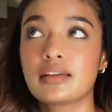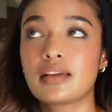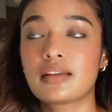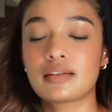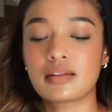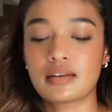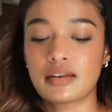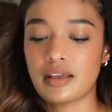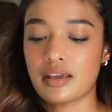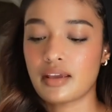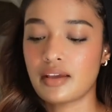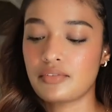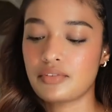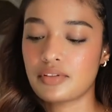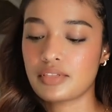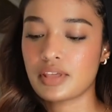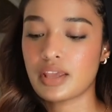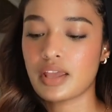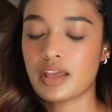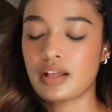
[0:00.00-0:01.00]
and
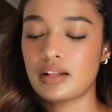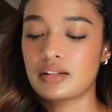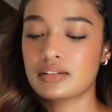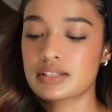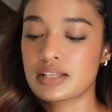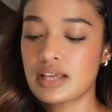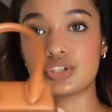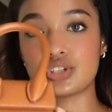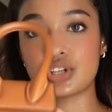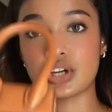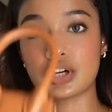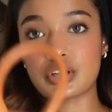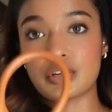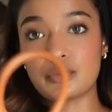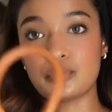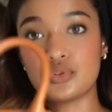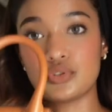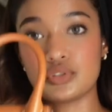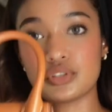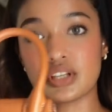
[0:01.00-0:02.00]
everything else,
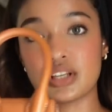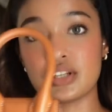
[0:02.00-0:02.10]
Jacquemus.